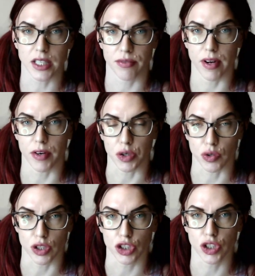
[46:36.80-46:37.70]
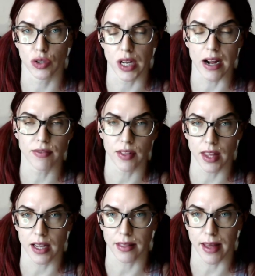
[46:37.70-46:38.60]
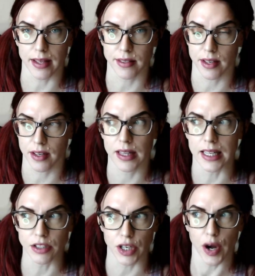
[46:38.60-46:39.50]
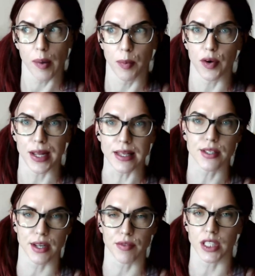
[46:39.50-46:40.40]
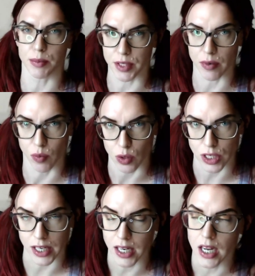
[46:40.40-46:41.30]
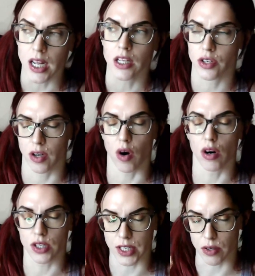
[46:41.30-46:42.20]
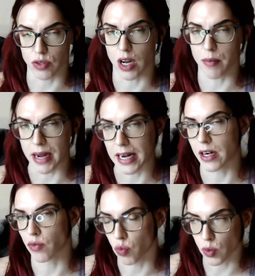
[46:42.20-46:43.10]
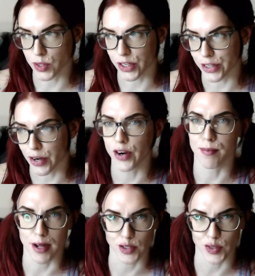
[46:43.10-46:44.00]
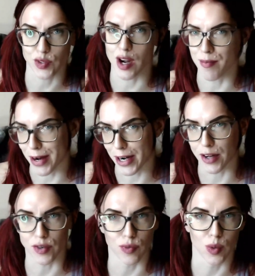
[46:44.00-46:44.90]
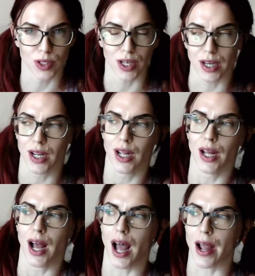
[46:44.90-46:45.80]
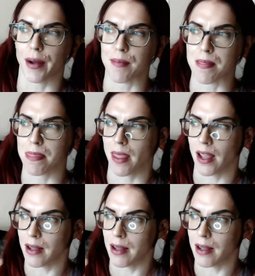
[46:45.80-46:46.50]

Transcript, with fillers: actually very crucial you have to think that literally our body is 70% water so our cells are made out of water our muscles are made out of water um,